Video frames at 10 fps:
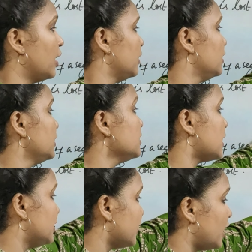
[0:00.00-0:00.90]
and is
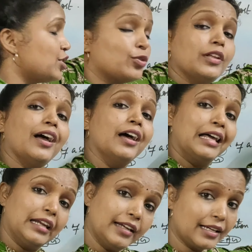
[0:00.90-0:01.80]
attached to the
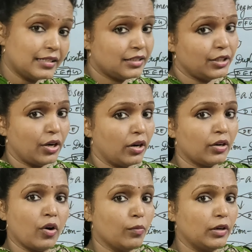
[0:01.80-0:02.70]
next
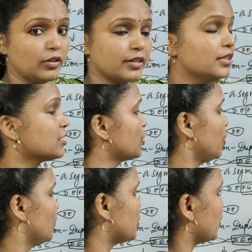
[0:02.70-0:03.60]
non-homologous
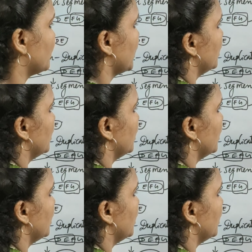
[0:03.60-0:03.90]
chromosome.